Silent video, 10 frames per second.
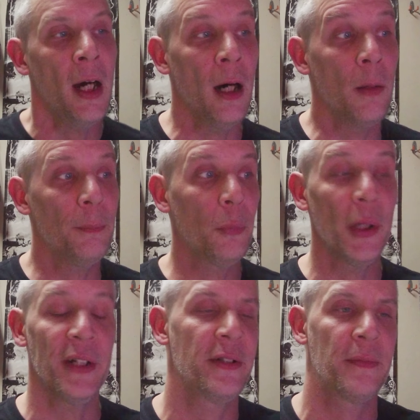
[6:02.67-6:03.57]

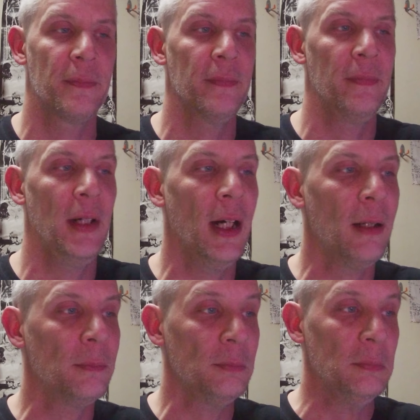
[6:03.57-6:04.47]
Which
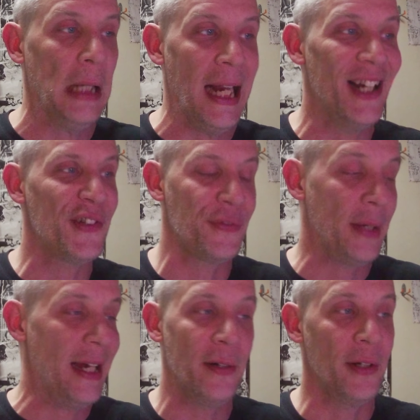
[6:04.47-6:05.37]
as
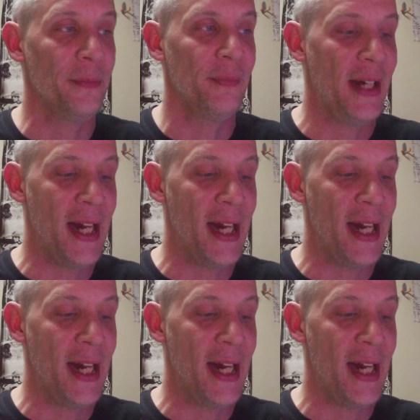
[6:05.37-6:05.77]
I don't know,